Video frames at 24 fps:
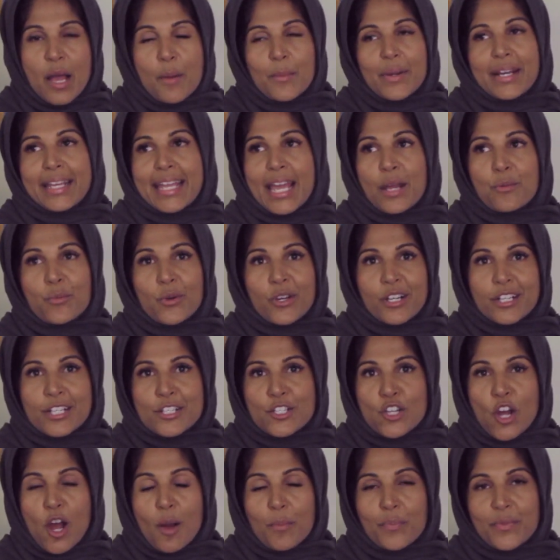But again, we're gonna
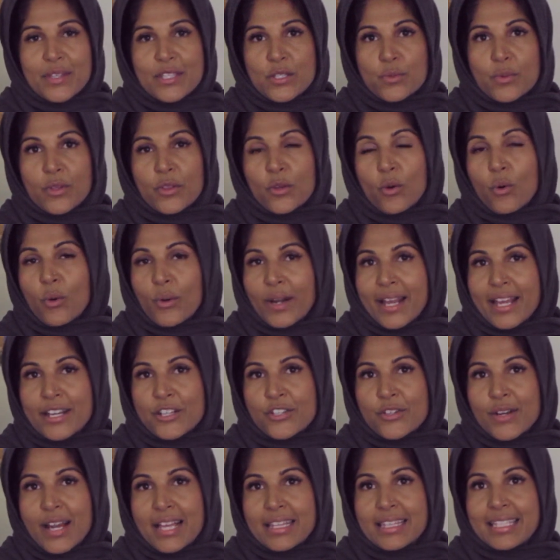top this with
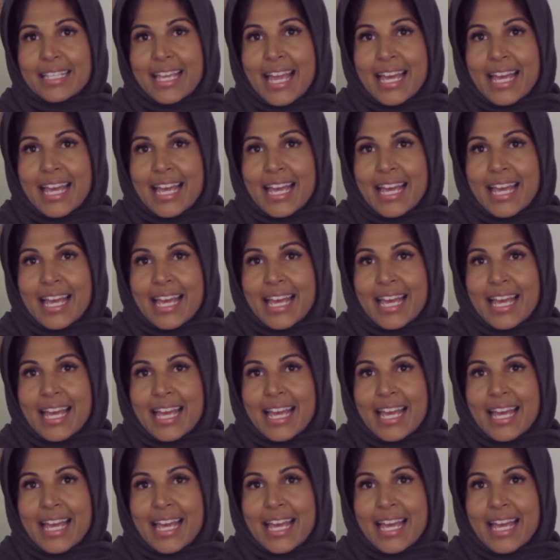coriander at the